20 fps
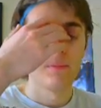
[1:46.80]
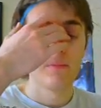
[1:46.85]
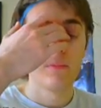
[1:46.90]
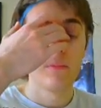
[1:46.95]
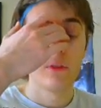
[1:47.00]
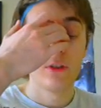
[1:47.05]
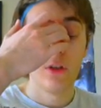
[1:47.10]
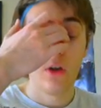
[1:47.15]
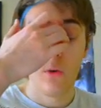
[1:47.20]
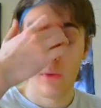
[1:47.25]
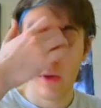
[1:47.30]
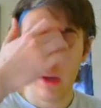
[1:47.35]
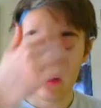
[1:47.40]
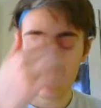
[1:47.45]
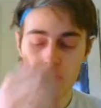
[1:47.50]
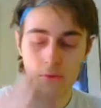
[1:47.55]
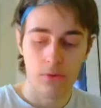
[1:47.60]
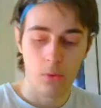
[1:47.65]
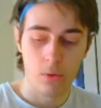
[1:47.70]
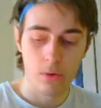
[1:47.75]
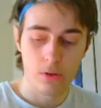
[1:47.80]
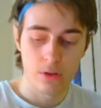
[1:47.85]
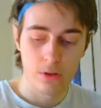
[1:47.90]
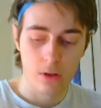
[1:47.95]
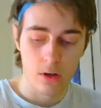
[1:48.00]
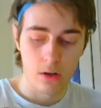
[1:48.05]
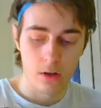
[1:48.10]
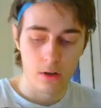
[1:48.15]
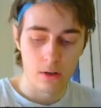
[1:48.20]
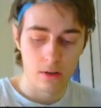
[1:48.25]
So he has a
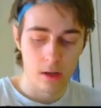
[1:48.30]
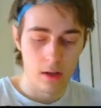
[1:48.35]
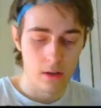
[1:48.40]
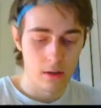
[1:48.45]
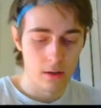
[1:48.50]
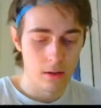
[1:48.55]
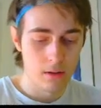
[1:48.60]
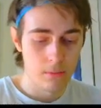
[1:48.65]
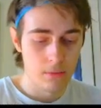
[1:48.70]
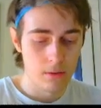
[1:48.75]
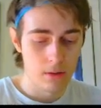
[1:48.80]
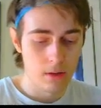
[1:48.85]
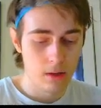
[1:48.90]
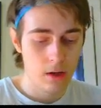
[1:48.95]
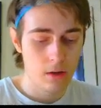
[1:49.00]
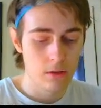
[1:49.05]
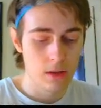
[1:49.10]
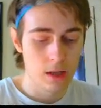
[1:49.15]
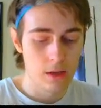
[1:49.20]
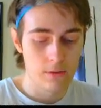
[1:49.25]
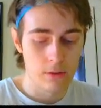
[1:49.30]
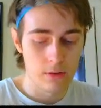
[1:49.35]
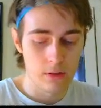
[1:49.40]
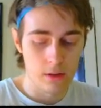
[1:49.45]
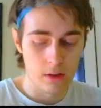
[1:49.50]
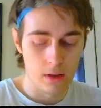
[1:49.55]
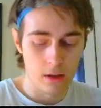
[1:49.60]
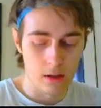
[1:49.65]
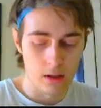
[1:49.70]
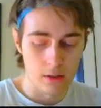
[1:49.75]
4-star and the gear
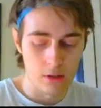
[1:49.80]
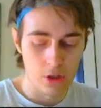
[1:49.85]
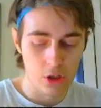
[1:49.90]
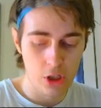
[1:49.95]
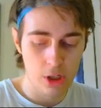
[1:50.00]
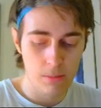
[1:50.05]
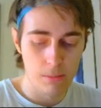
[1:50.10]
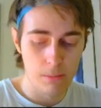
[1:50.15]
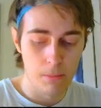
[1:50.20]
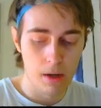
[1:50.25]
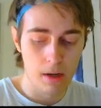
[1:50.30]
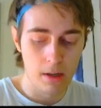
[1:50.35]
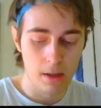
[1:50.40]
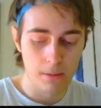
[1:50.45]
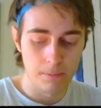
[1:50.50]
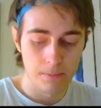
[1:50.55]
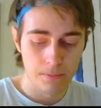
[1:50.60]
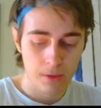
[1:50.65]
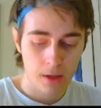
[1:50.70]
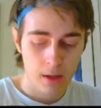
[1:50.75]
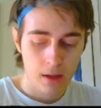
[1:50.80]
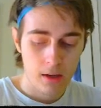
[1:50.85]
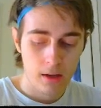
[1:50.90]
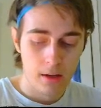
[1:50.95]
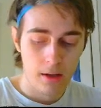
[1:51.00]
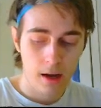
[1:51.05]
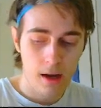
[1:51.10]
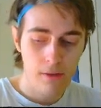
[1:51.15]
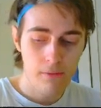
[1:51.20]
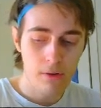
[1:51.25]
11 G Money.
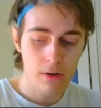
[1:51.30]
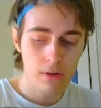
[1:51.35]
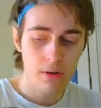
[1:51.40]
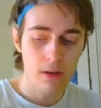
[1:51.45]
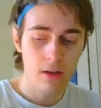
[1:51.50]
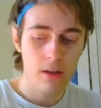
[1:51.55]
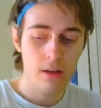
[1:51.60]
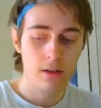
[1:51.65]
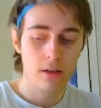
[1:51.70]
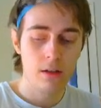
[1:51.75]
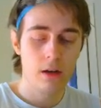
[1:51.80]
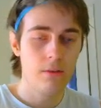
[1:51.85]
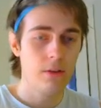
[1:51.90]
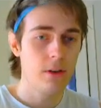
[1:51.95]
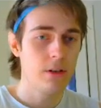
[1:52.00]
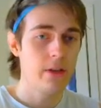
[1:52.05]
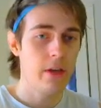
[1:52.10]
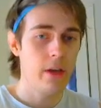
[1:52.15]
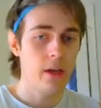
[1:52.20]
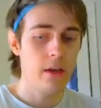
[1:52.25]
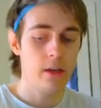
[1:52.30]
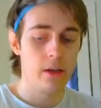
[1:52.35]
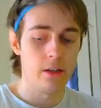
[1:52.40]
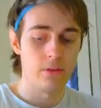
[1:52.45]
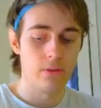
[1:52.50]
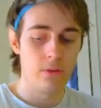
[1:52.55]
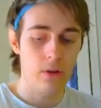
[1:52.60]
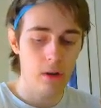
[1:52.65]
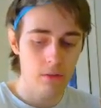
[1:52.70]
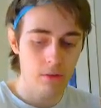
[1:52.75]
Not very tanky.
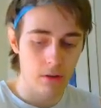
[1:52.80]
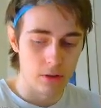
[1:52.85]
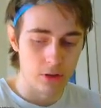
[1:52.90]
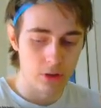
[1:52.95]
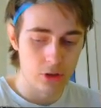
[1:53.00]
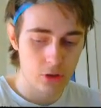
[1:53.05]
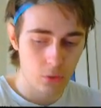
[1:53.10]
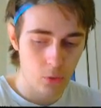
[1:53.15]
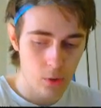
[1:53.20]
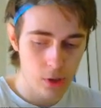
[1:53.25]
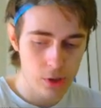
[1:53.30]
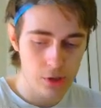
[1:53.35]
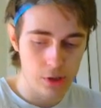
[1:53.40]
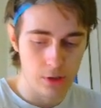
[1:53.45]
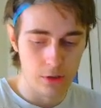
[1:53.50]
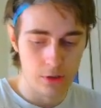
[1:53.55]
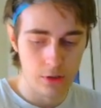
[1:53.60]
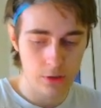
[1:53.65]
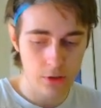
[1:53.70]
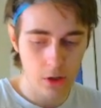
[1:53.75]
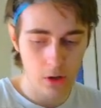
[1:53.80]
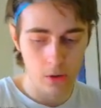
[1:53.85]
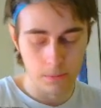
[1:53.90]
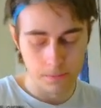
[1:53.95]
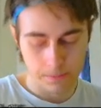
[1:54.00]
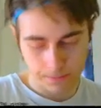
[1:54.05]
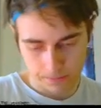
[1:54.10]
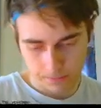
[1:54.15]
He's very squishy. So